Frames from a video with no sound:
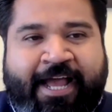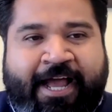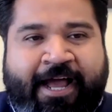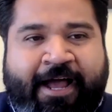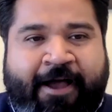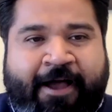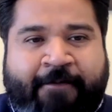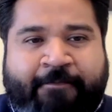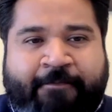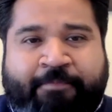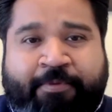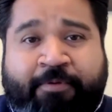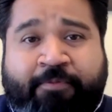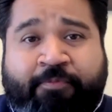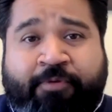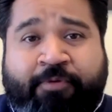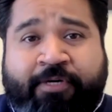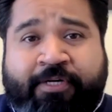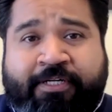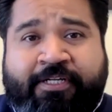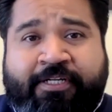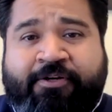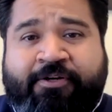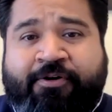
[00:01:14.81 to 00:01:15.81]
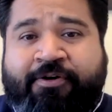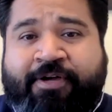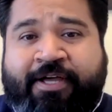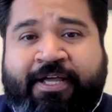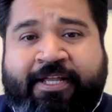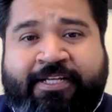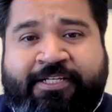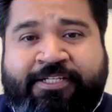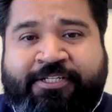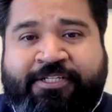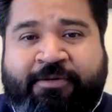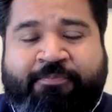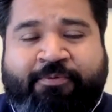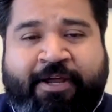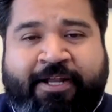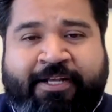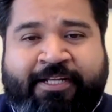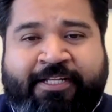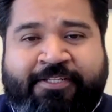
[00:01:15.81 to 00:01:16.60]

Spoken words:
But we're going to go ahead and jump right